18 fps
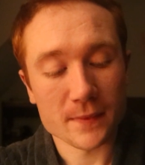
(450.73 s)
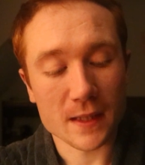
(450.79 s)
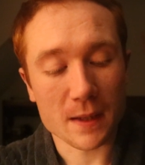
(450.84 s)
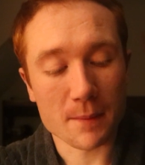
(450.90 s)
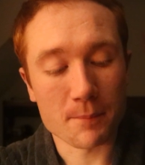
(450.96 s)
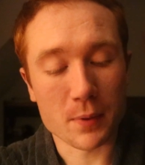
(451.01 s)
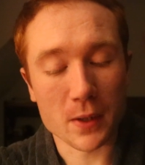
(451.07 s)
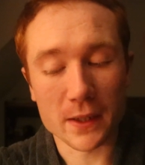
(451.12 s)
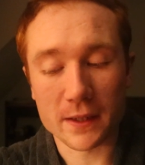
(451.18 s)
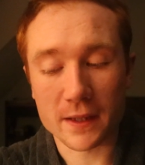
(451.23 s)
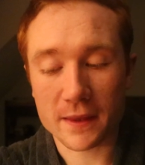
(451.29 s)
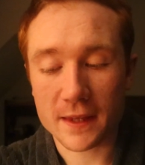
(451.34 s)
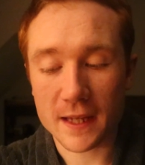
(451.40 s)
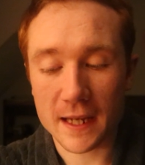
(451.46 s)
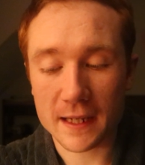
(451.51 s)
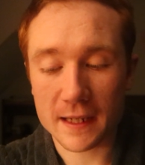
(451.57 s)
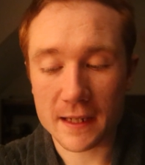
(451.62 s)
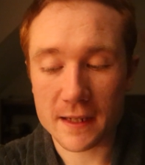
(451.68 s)
But the
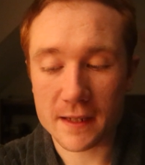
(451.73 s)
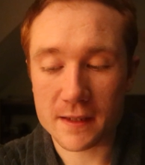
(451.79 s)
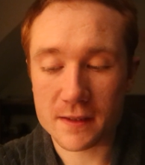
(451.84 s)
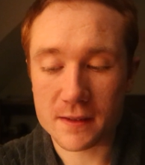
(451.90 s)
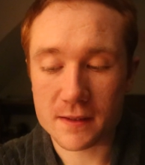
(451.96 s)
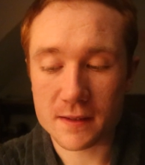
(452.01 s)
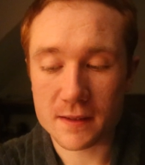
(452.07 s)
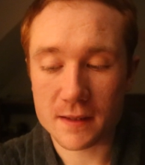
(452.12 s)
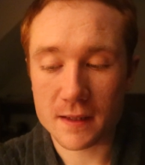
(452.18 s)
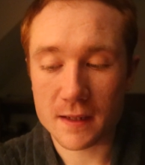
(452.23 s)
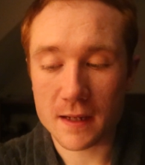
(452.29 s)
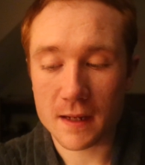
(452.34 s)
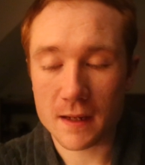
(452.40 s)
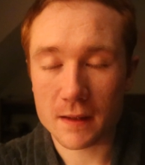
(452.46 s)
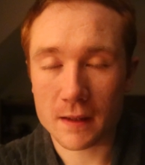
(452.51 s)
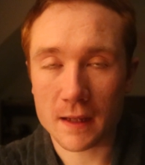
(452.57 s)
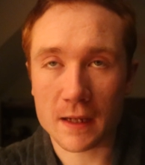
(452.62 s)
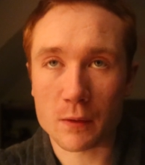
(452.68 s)
thing is,
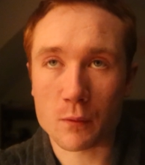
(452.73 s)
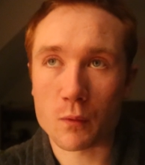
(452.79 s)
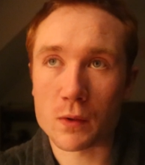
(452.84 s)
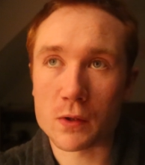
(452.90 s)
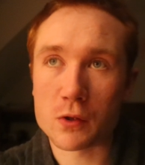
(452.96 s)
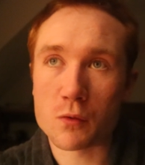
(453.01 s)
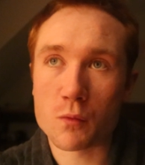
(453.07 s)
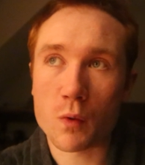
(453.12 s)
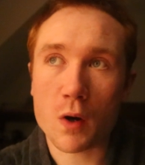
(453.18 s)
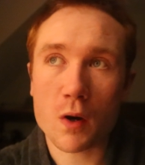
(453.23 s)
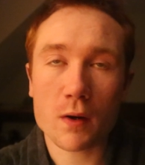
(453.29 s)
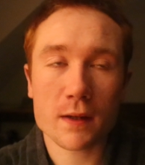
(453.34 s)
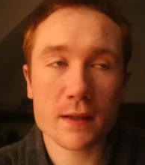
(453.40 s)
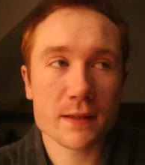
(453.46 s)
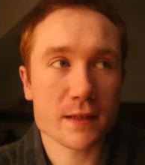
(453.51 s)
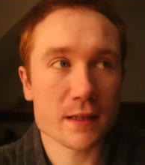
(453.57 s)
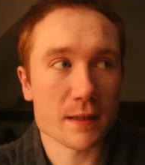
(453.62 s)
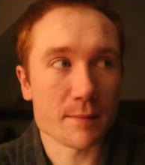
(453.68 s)
when you walk
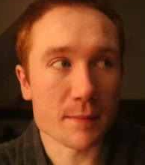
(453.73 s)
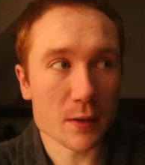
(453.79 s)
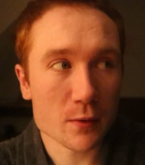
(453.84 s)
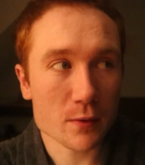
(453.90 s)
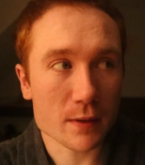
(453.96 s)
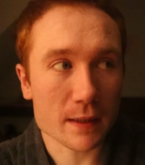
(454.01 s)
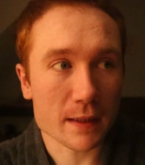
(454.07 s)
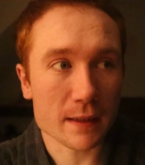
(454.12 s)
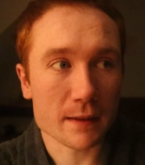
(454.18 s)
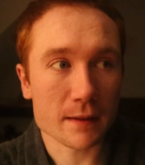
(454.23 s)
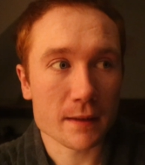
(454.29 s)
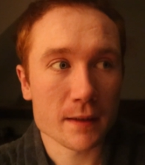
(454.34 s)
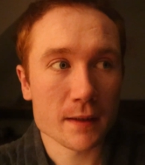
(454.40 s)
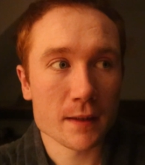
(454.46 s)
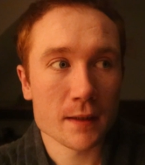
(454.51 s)
into the building,